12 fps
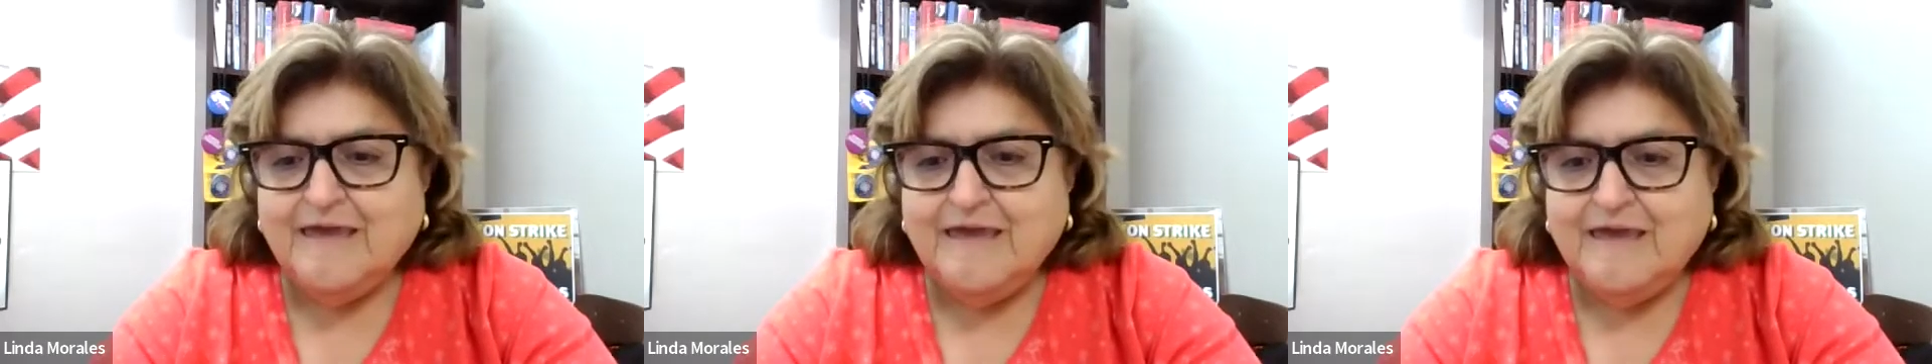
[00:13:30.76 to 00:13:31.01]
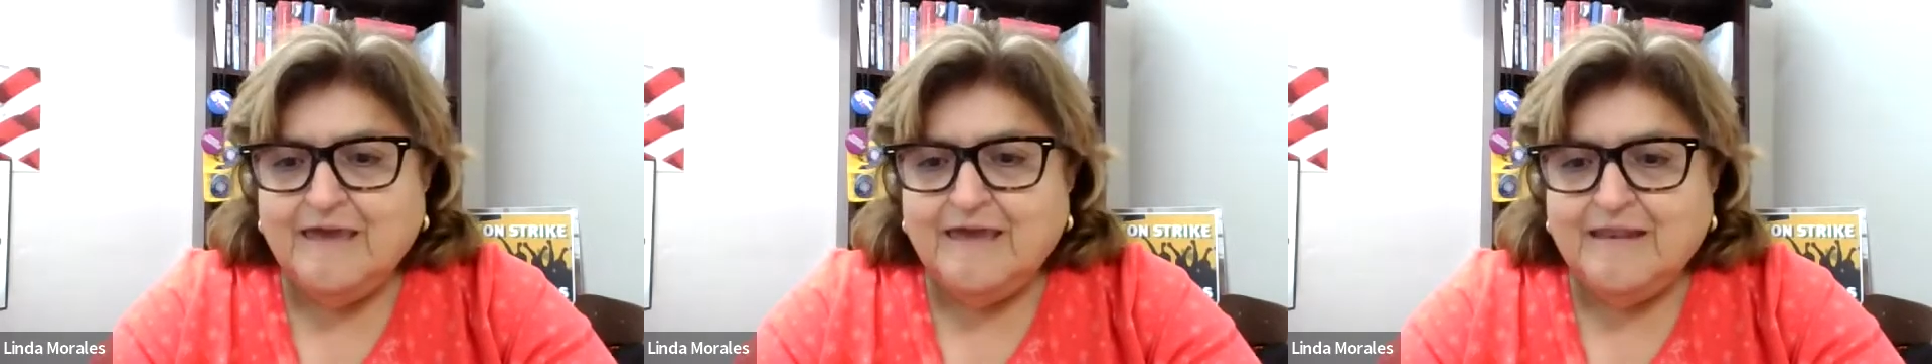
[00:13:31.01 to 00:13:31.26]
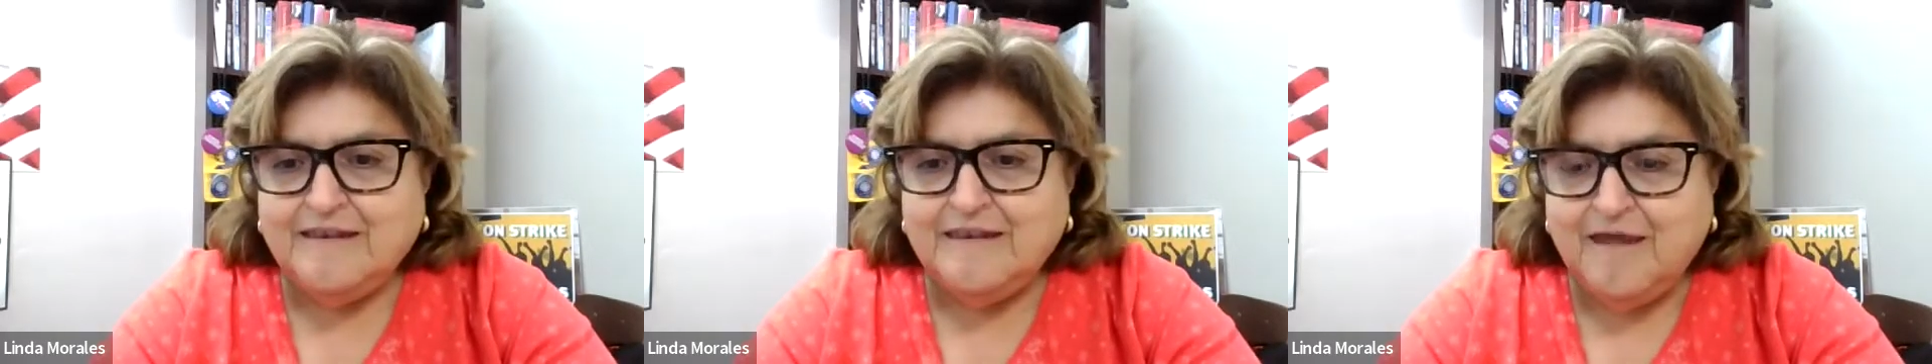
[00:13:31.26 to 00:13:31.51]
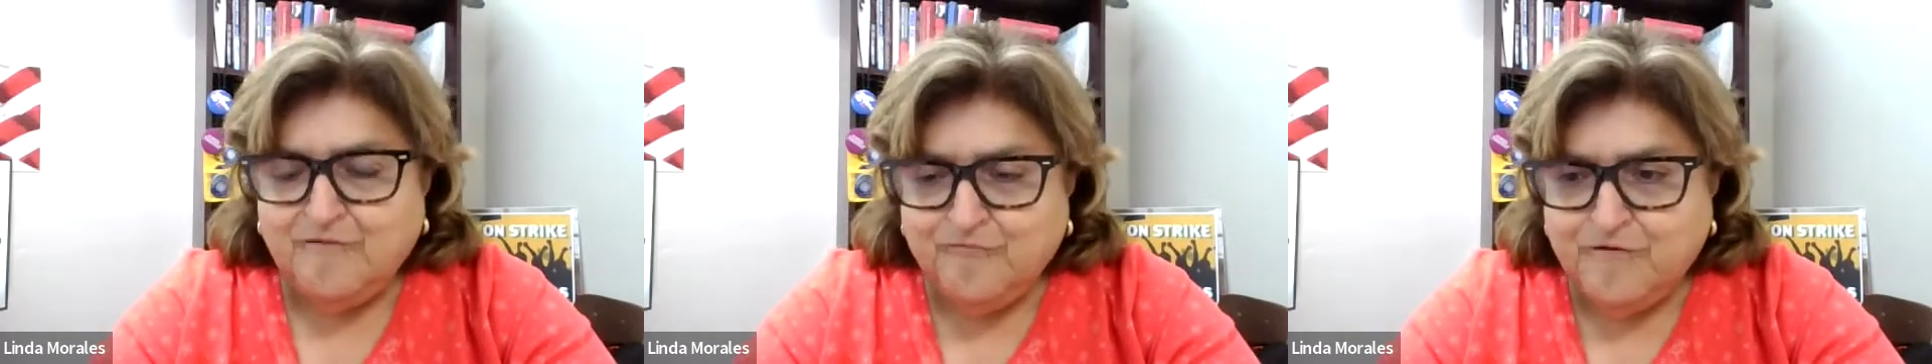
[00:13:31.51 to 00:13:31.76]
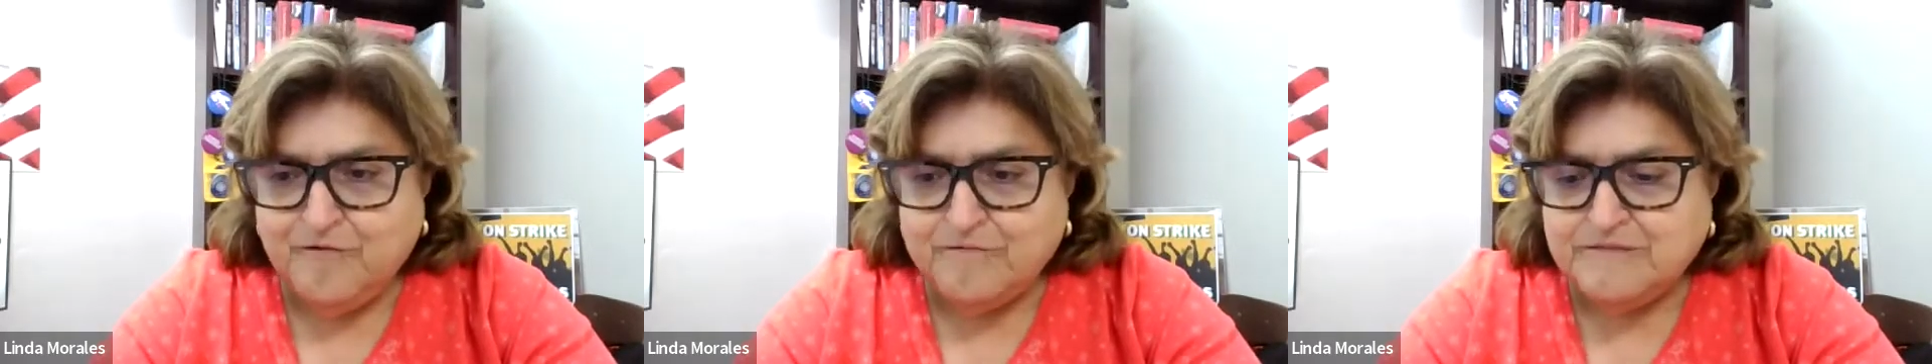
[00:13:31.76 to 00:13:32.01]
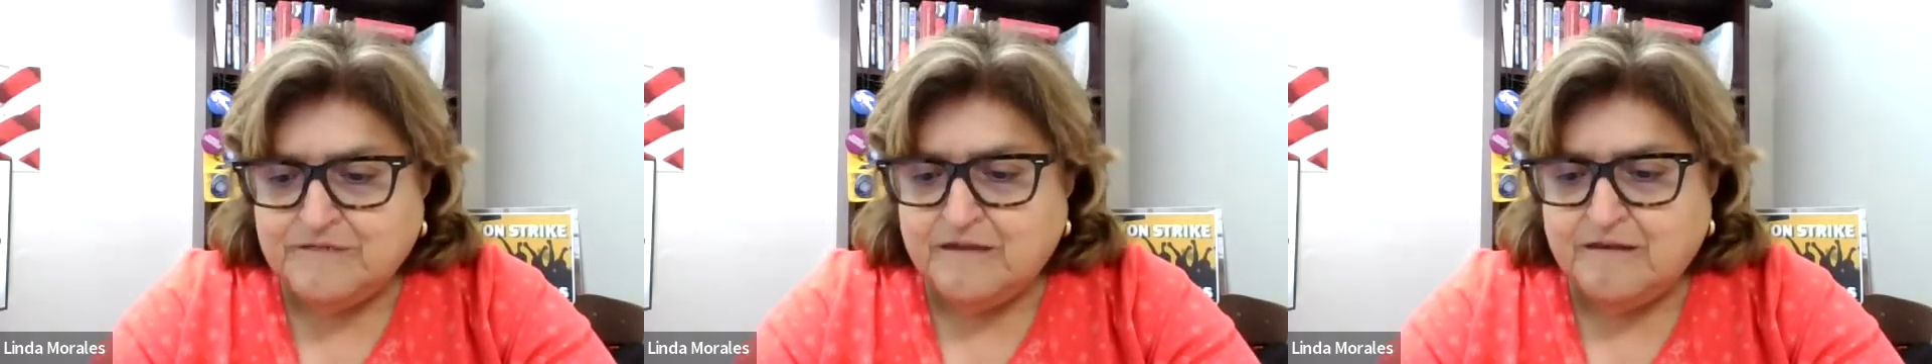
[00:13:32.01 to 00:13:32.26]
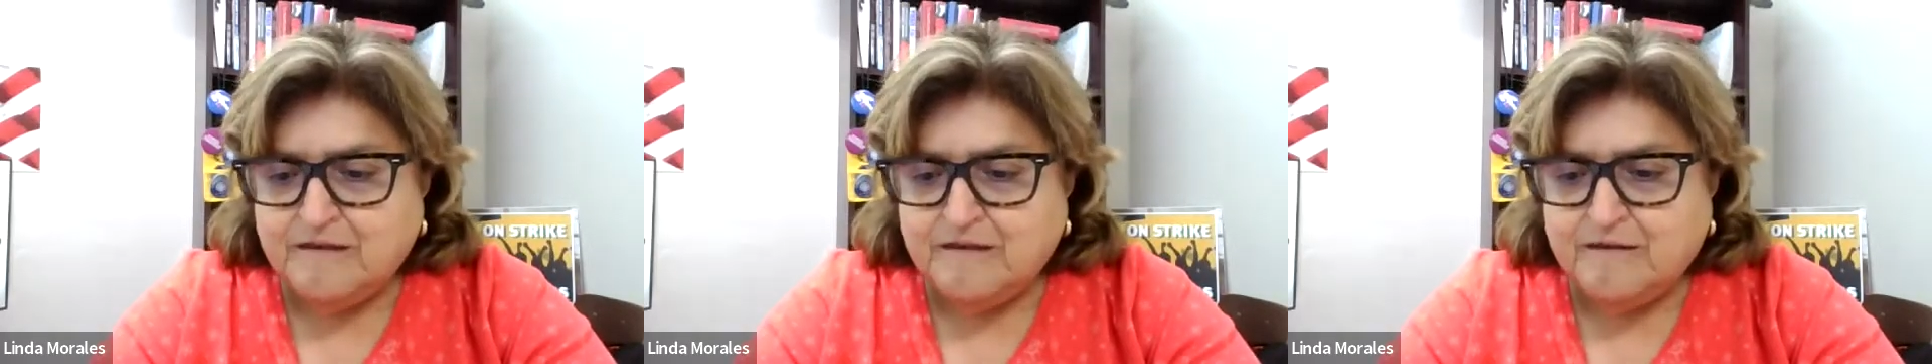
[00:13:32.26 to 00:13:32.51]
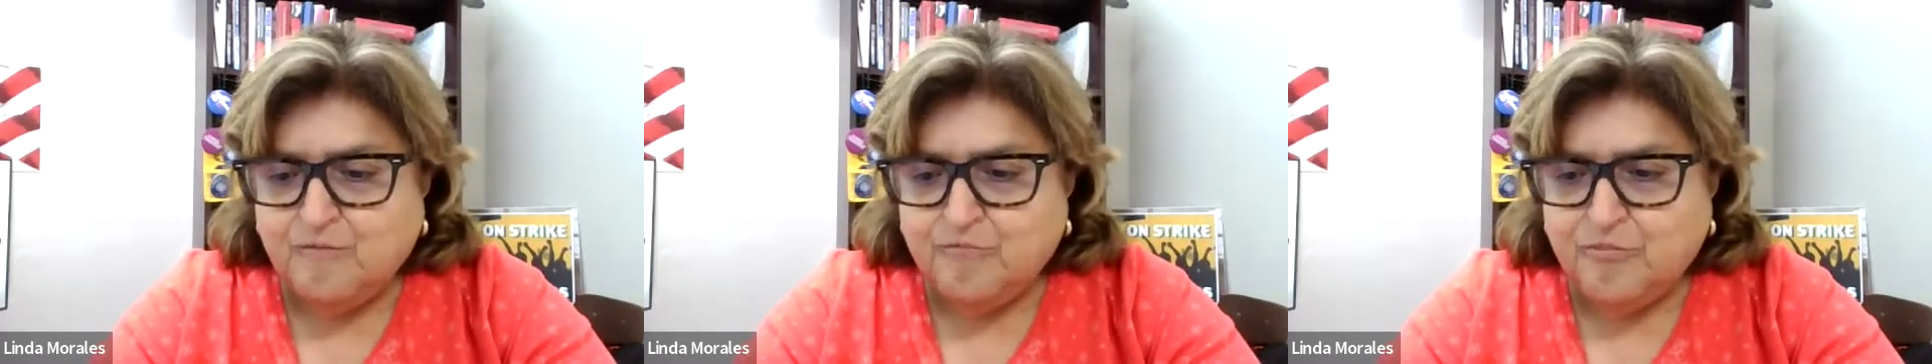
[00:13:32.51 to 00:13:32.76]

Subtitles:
and nephews, and